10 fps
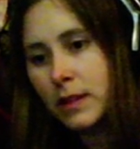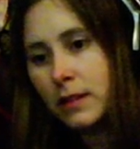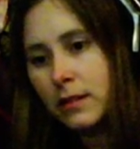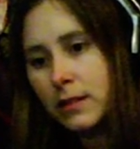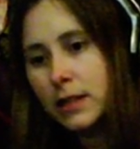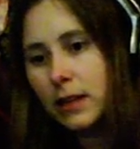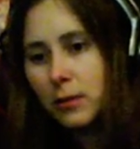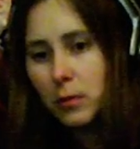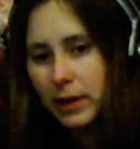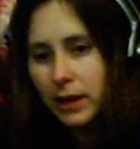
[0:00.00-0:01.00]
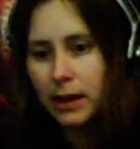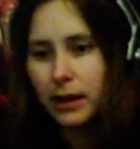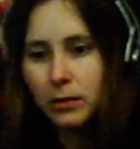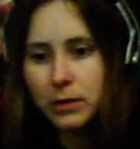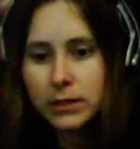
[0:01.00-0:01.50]
Looks like the Whale
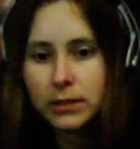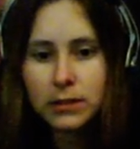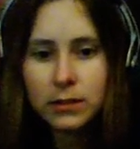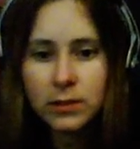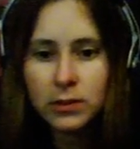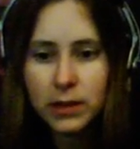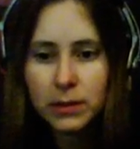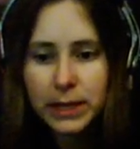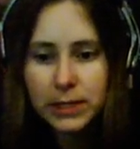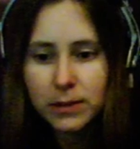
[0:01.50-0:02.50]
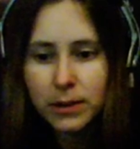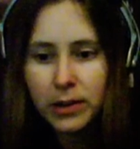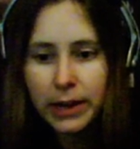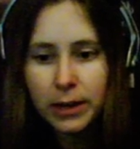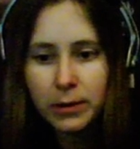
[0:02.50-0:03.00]
Ale was doing the best one.
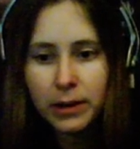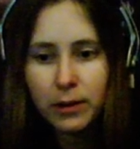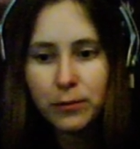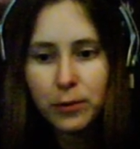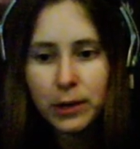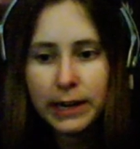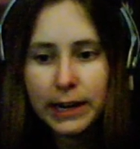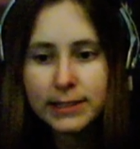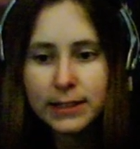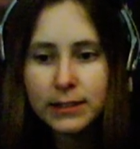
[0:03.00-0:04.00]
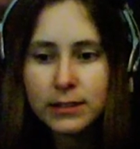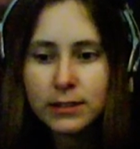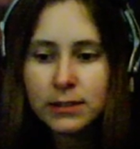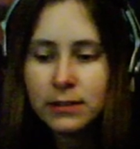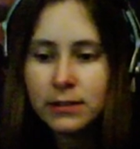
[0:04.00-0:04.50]
Okay, here we go, forty-nine
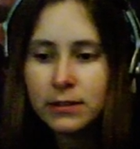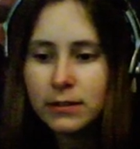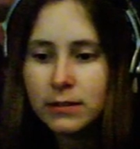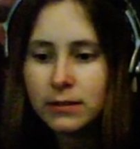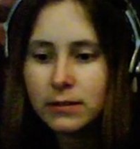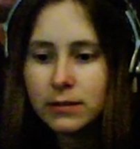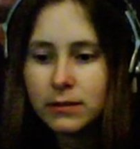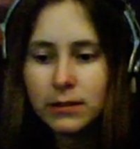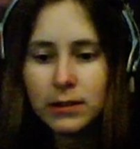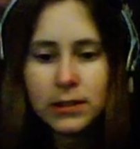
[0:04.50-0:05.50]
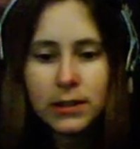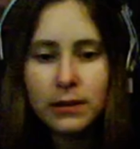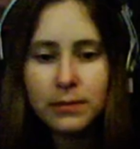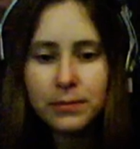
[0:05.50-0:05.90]
cents. Looks good.